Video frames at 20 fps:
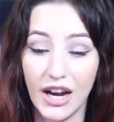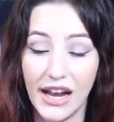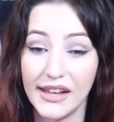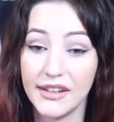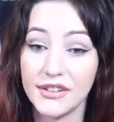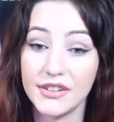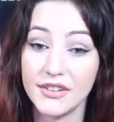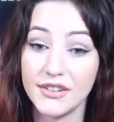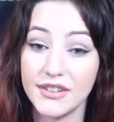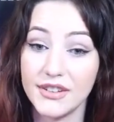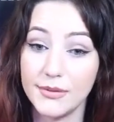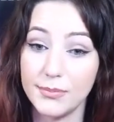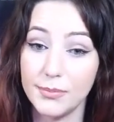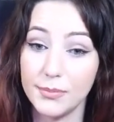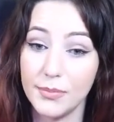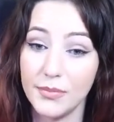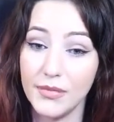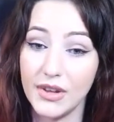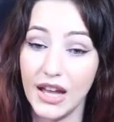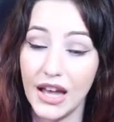ass is
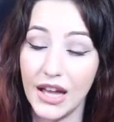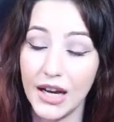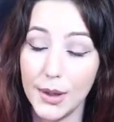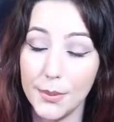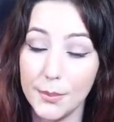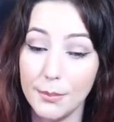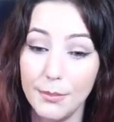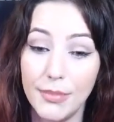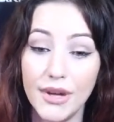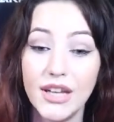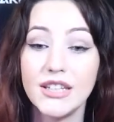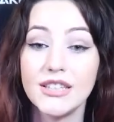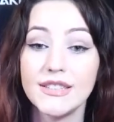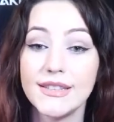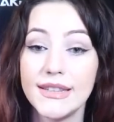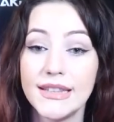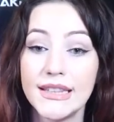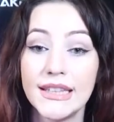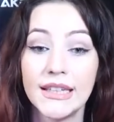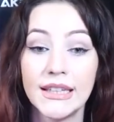getting
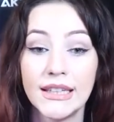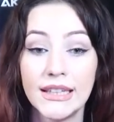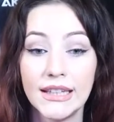bitten,